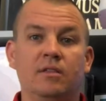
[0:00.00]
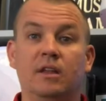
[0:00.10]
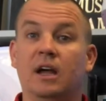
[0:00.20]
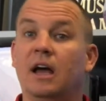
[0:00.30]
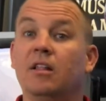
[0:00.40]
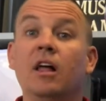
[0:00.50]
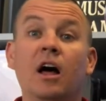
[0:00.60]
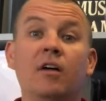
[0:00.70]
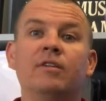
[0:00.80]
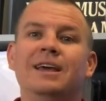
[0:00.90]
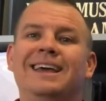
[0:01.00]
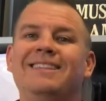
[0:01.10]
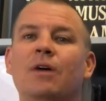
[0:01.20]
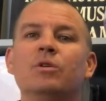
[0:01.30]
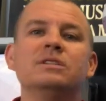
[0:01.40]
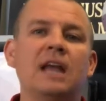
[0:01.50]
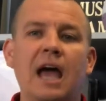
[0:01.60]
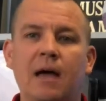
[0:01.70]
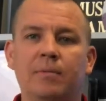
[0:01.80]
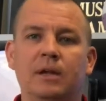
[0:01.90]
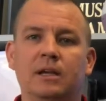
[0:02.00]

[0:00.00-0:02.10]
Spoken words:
that I love, and that wasn't happening.